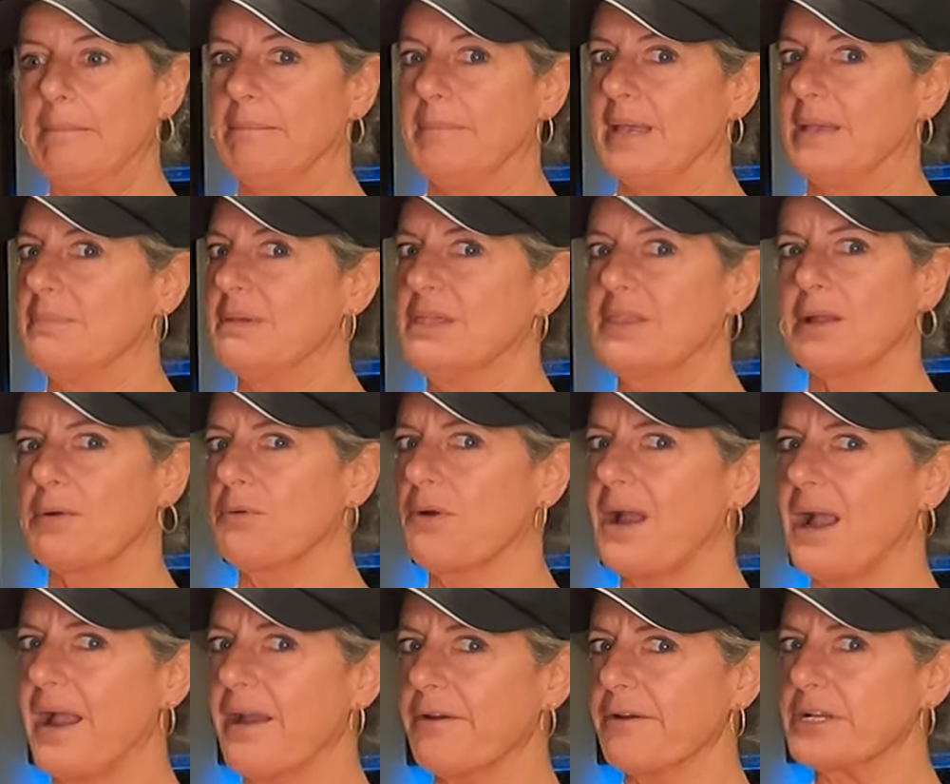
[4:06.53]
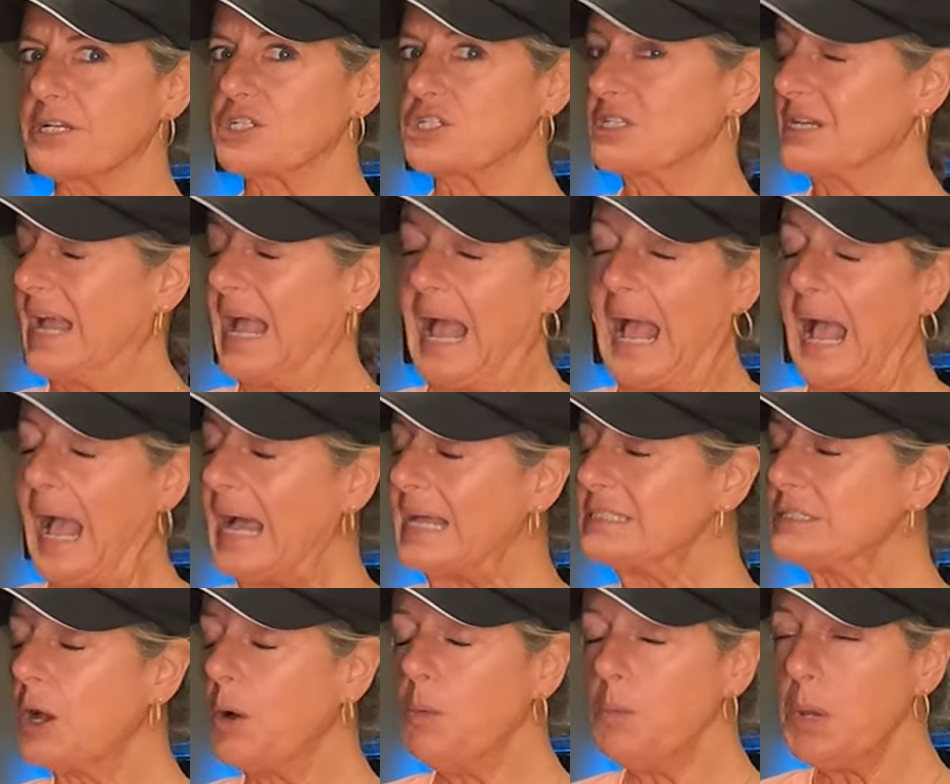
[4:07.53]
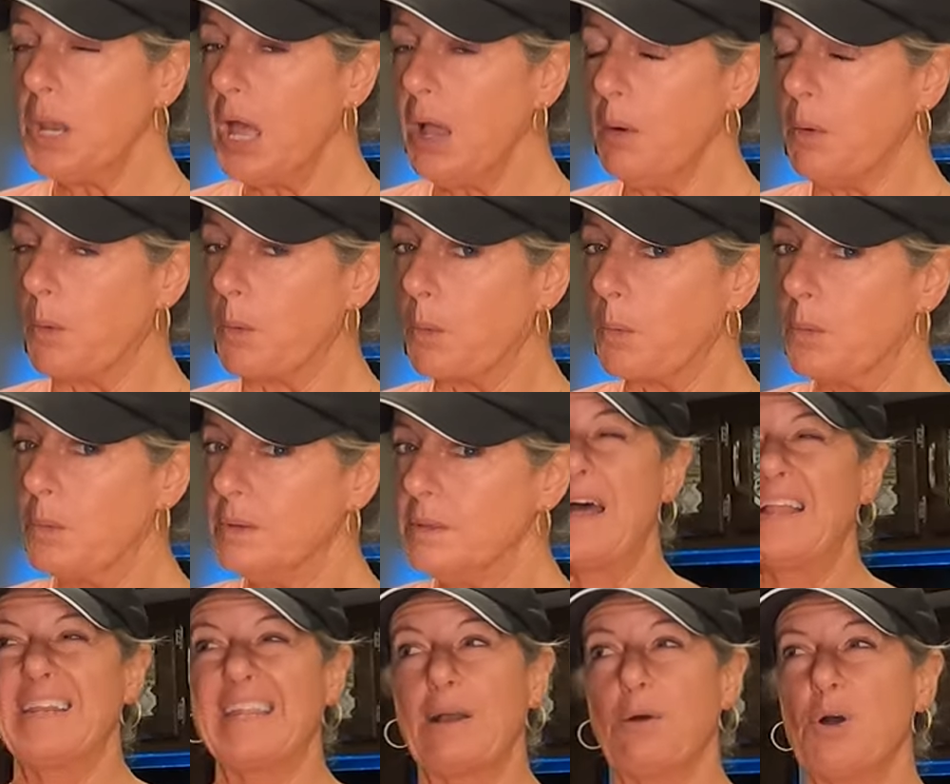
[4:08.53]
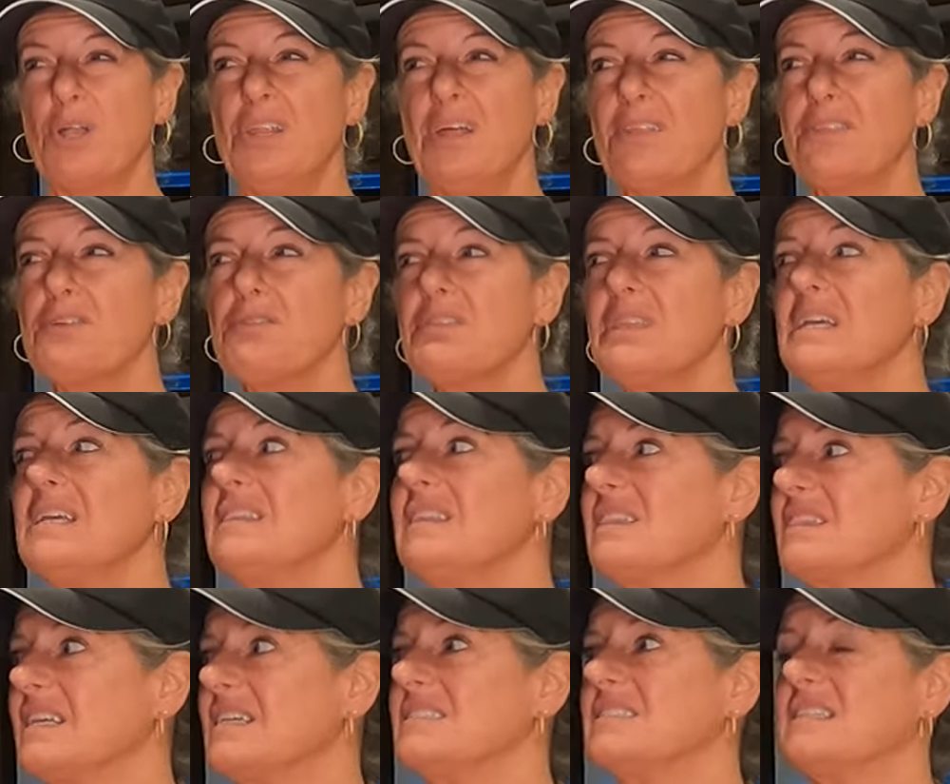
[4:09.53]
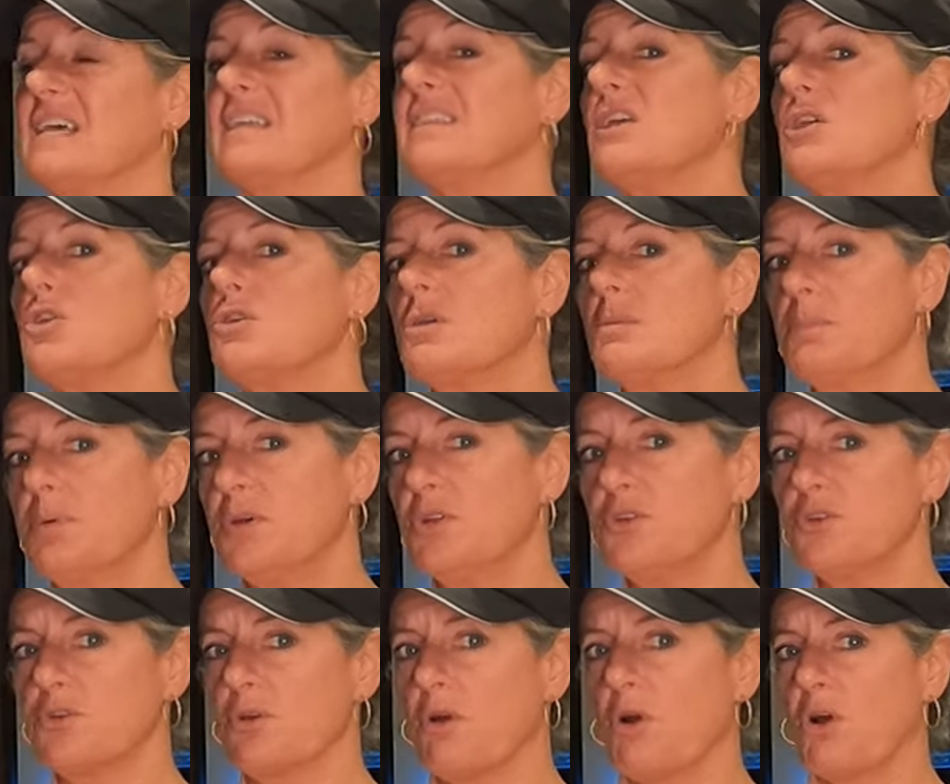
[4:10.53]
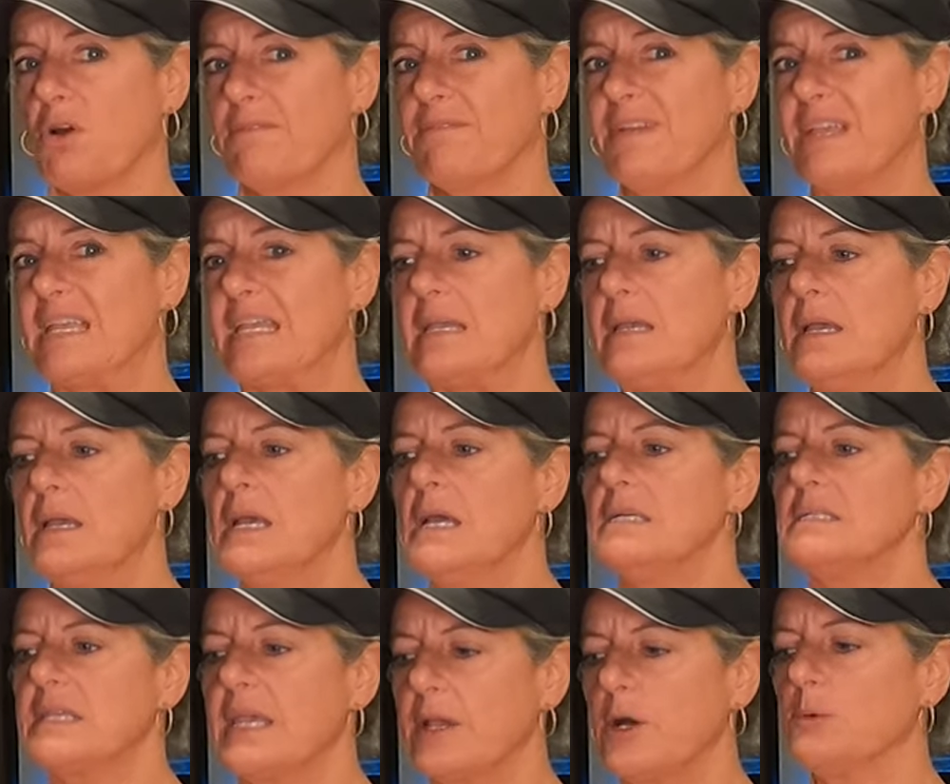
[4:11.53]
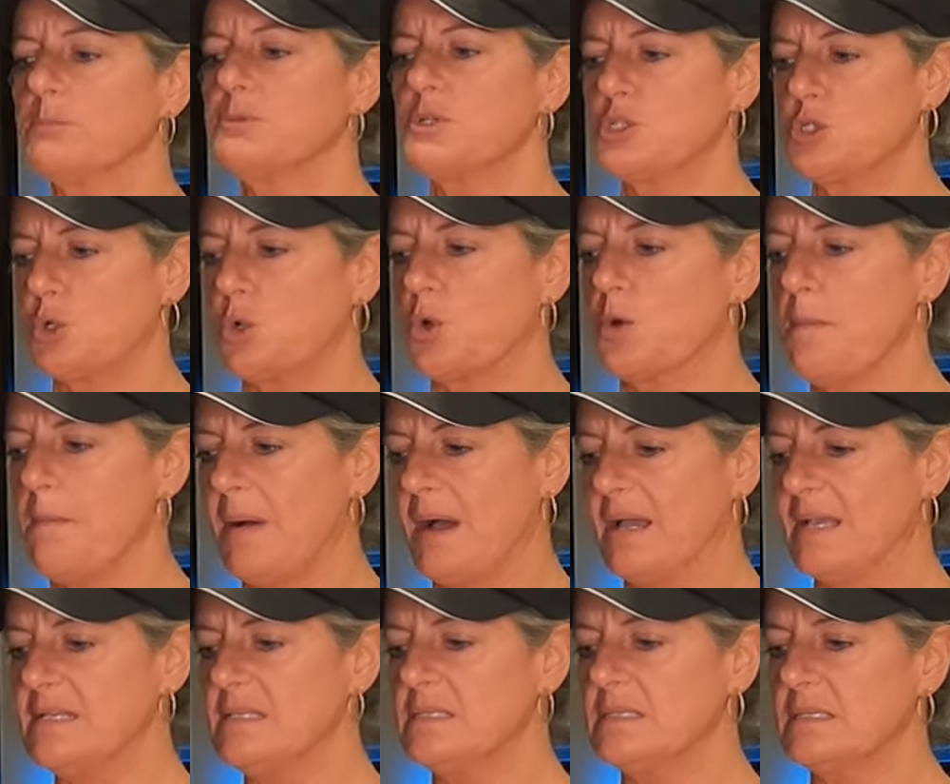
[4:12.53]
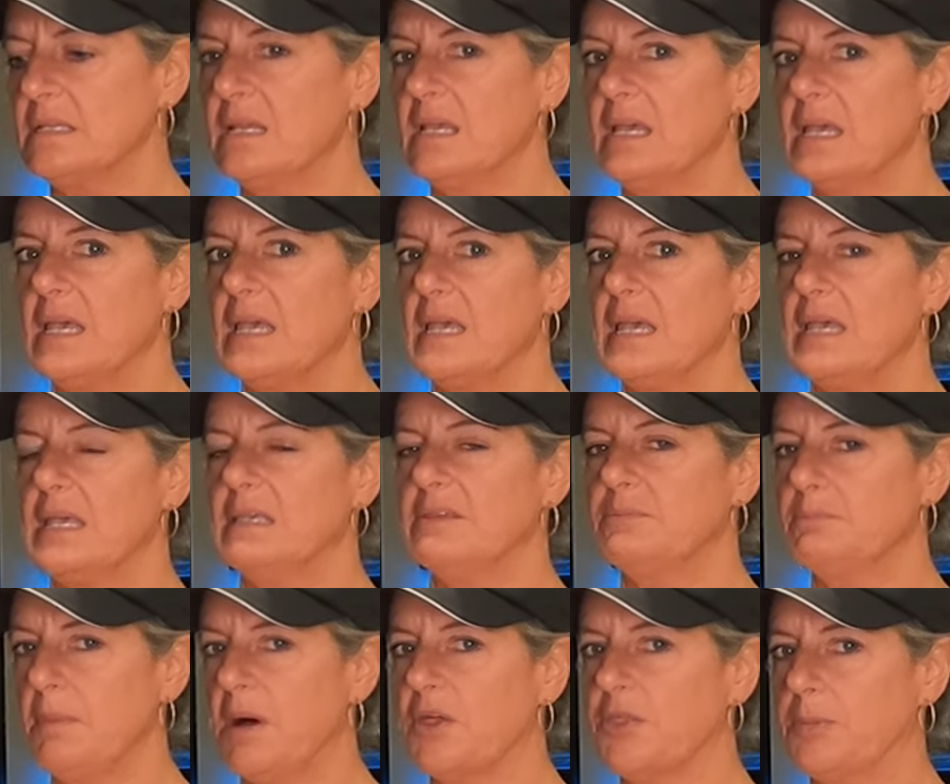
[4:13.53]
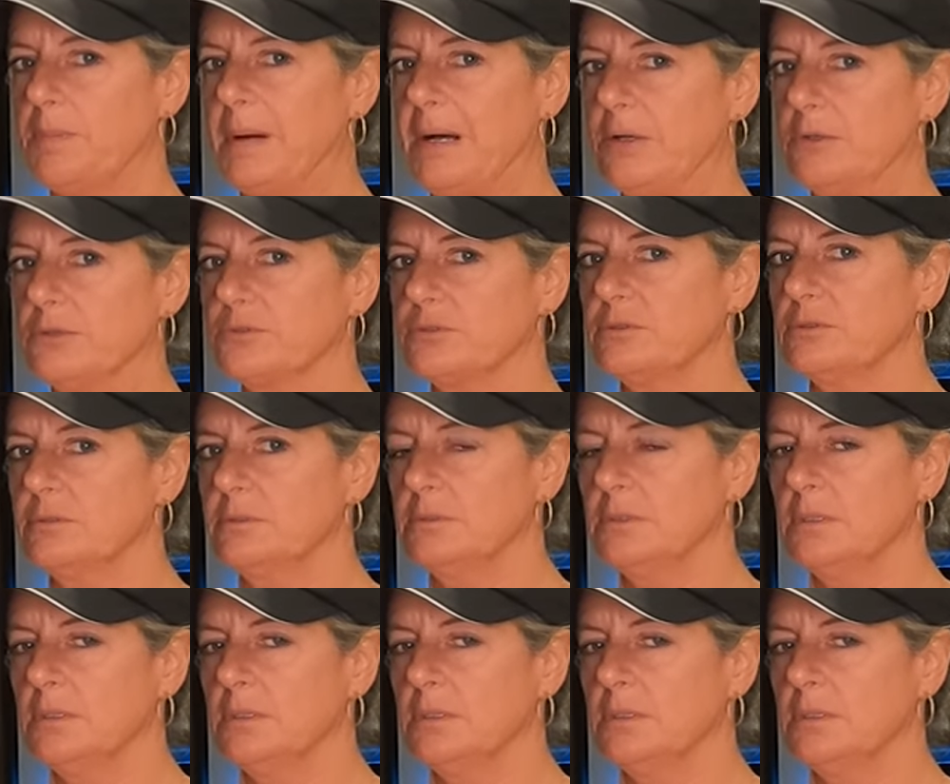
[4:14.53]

Maybe they were Irish. I don't know. Now, another thing that they say that you can put in your RV to help deter mice is mothballs.